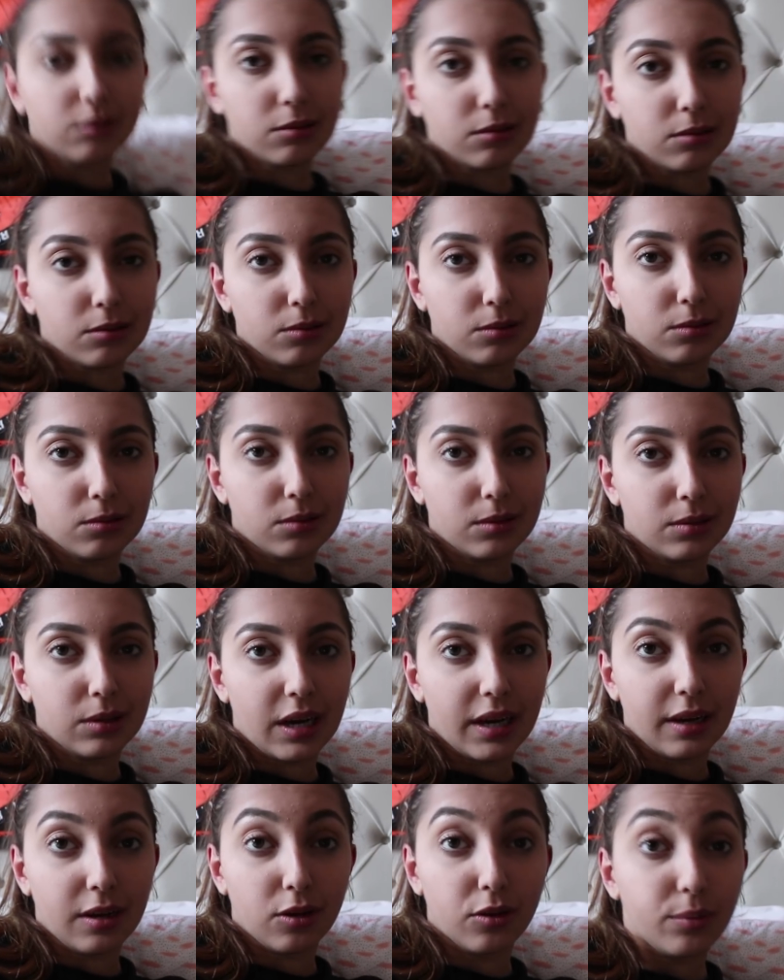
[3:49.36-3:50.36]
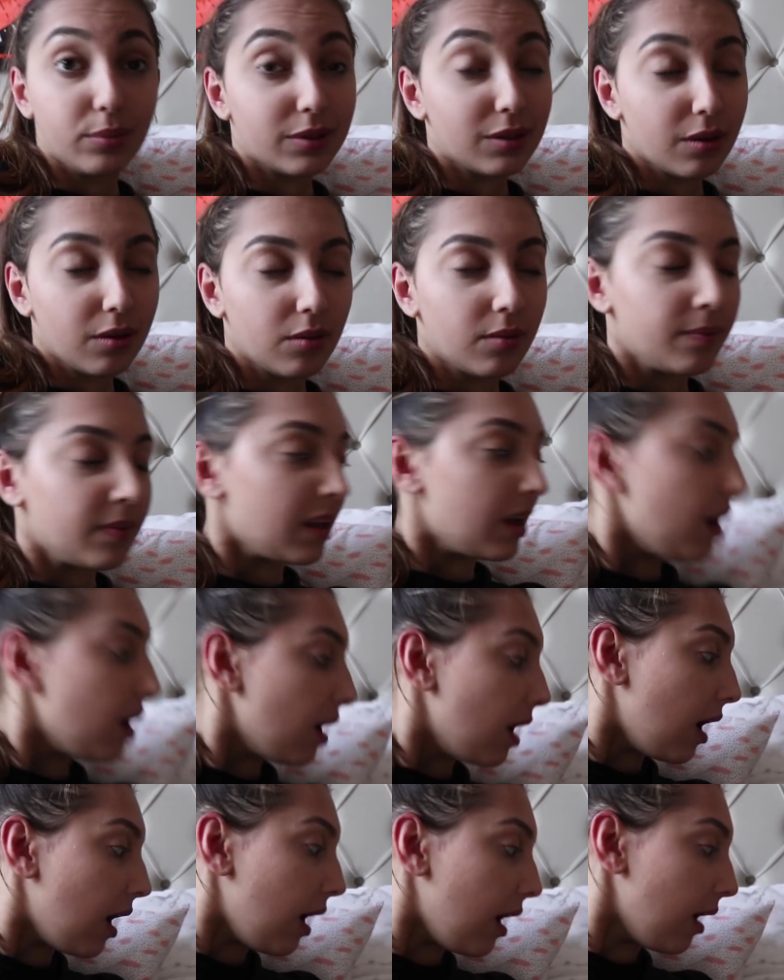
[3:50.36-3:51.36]
so I hope so.
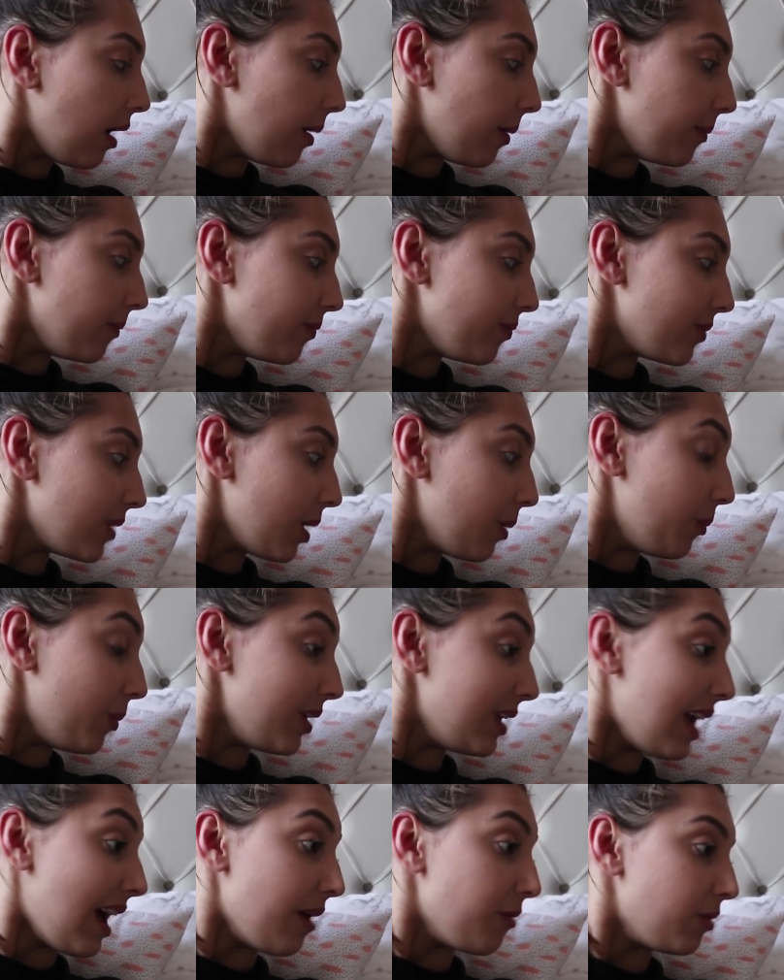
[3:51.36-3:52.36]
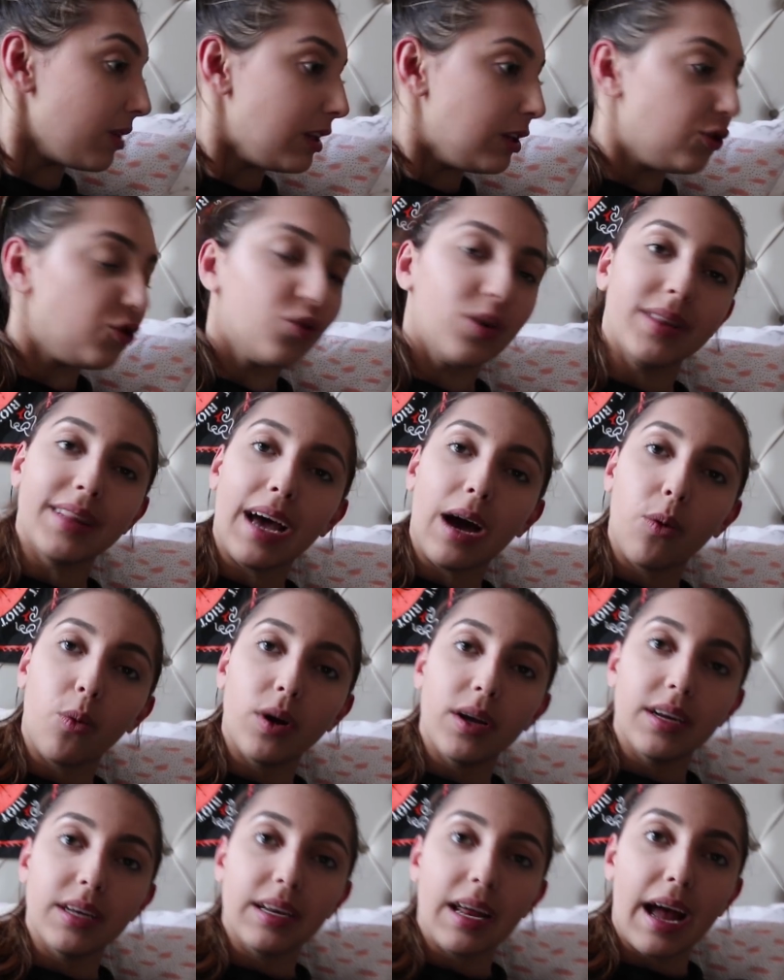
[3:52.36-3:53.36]
Um, but yeah, I really enjoyed that
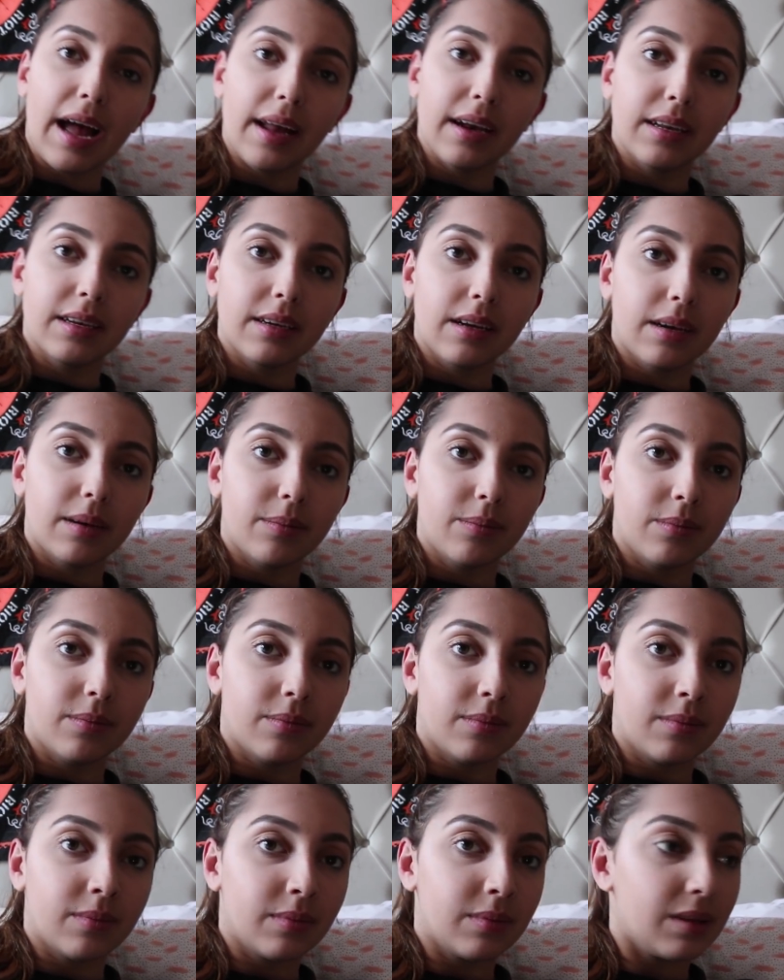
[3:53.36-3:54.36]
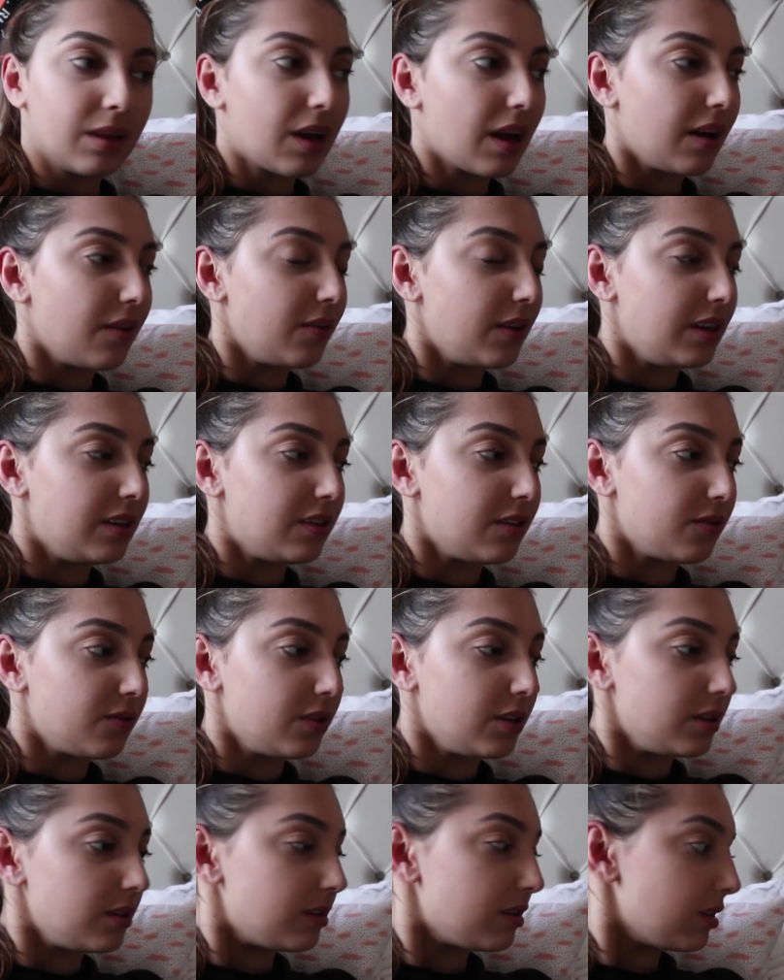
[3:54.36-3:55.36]
one. It added um, kind of a
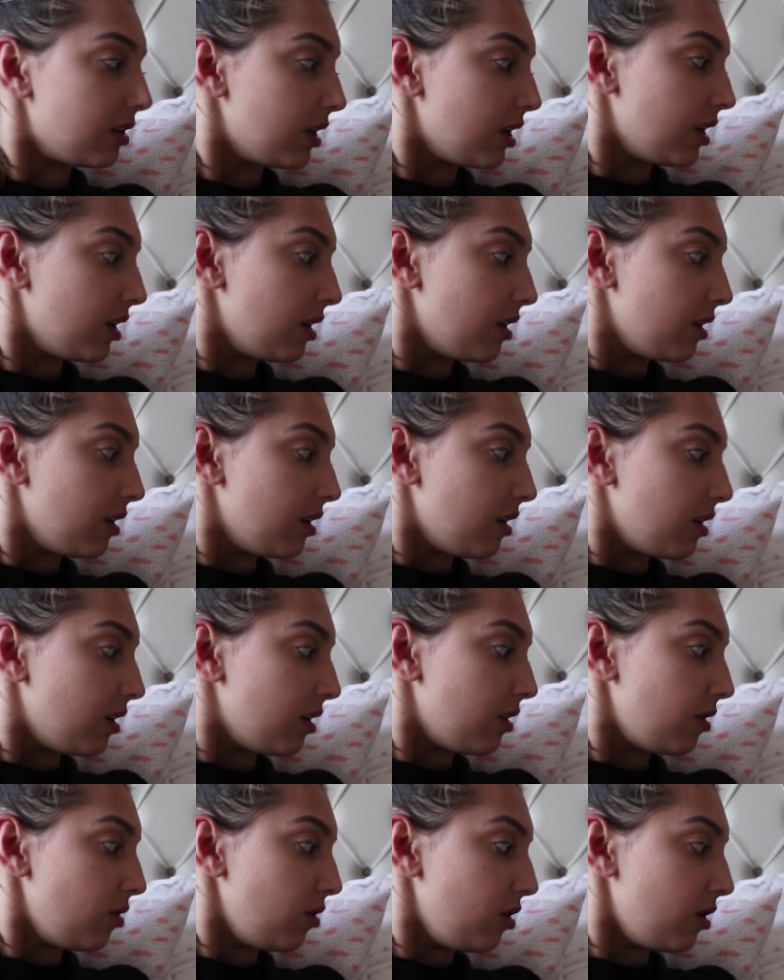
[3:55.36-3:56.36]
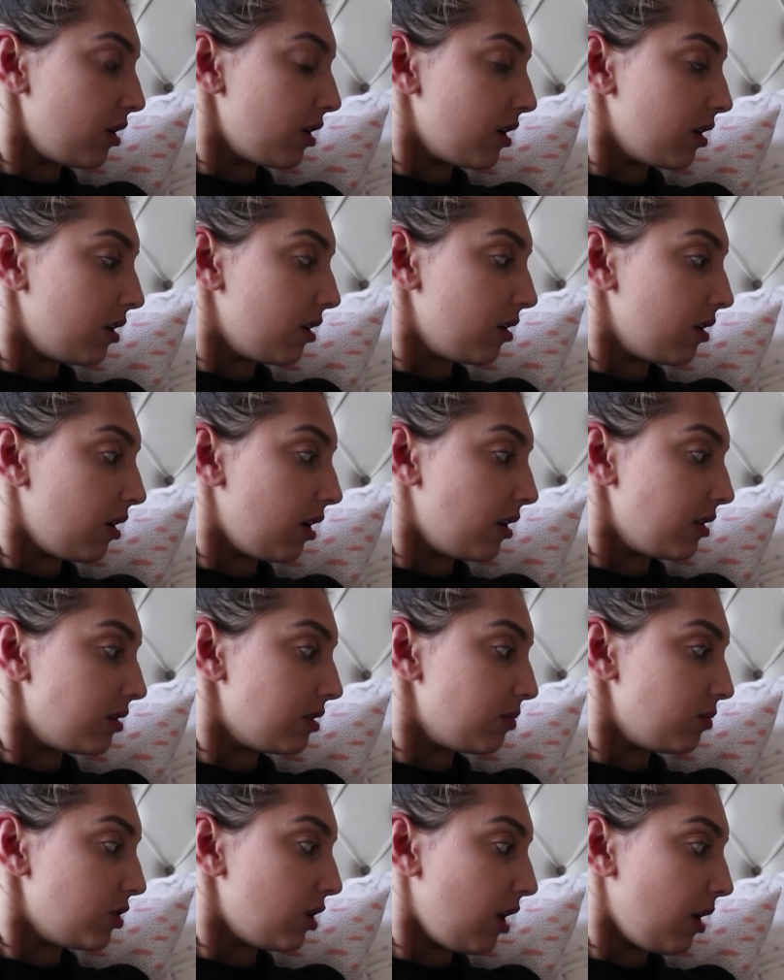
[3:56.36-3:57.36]
different look on
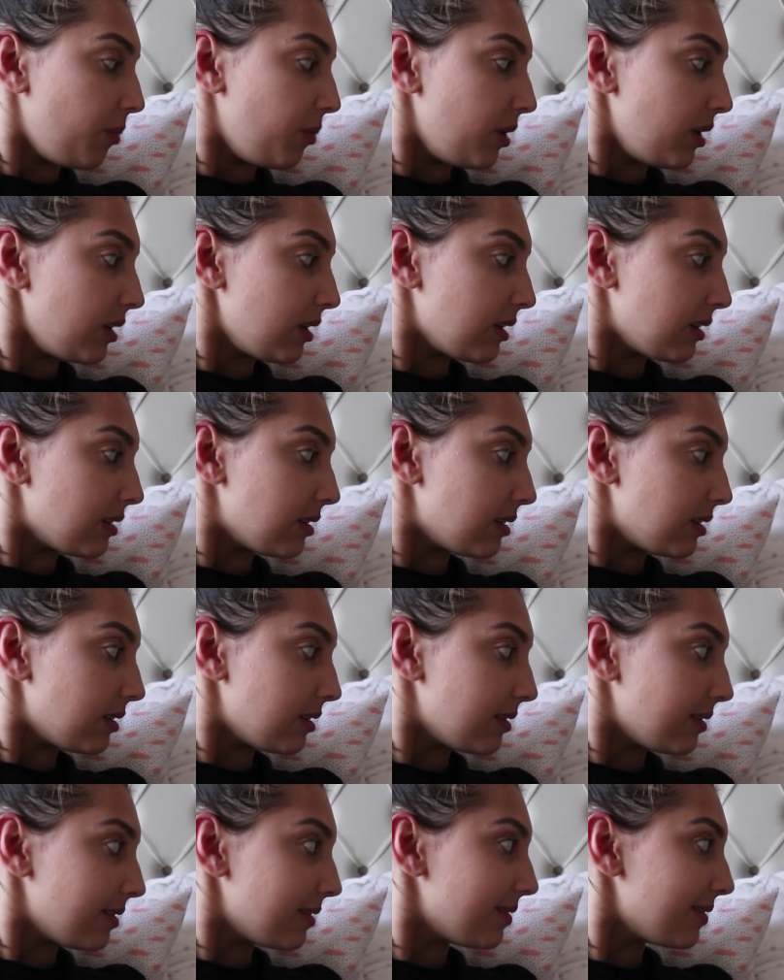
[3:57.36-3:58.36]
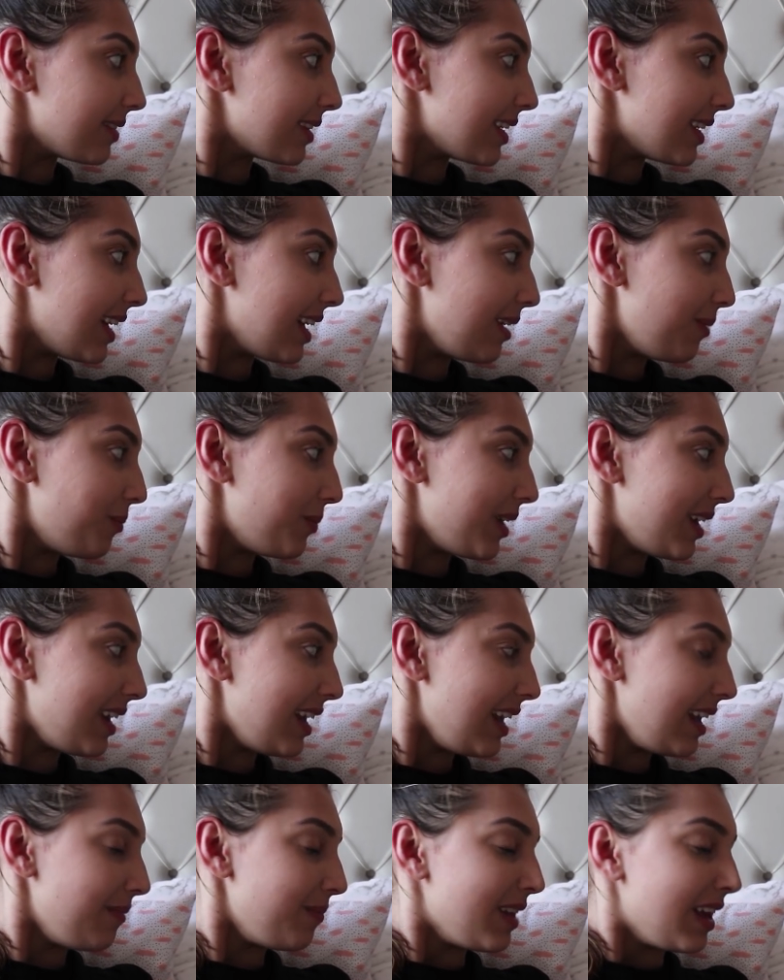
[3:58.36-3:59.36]
some topics. Hey,
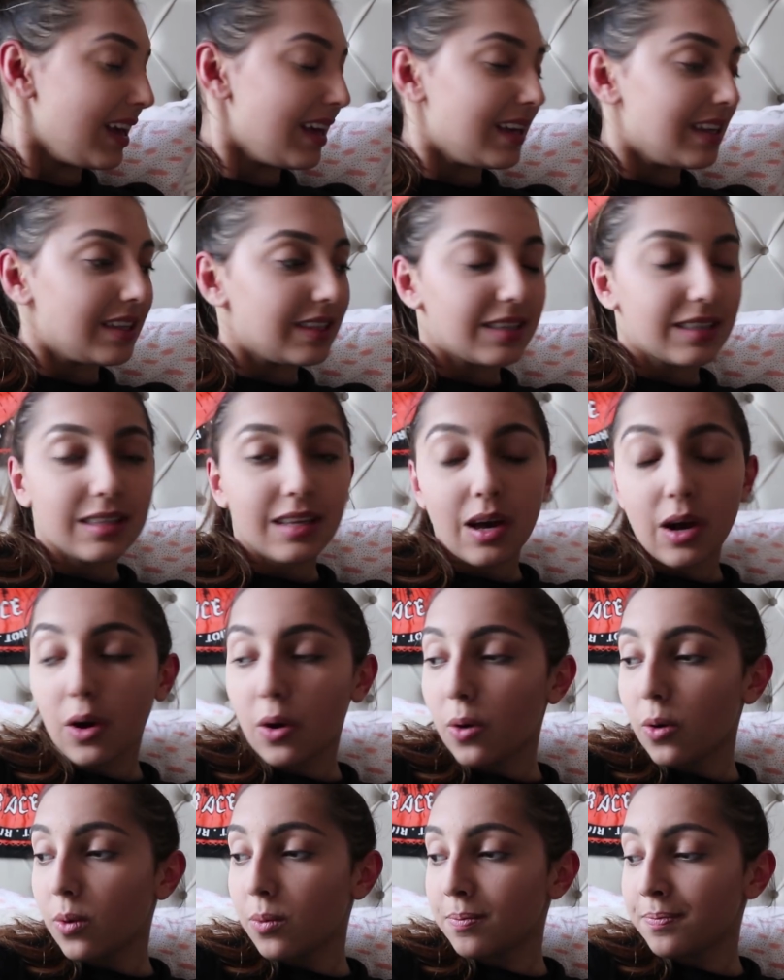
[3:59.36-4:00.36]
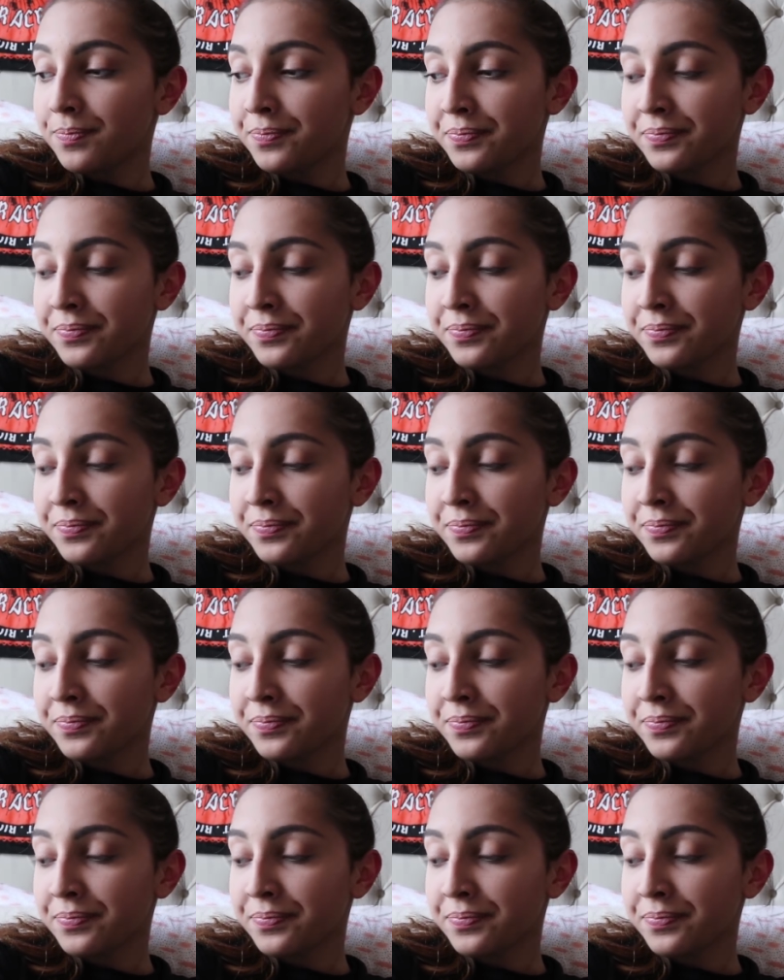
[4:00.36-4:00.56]
buddy. So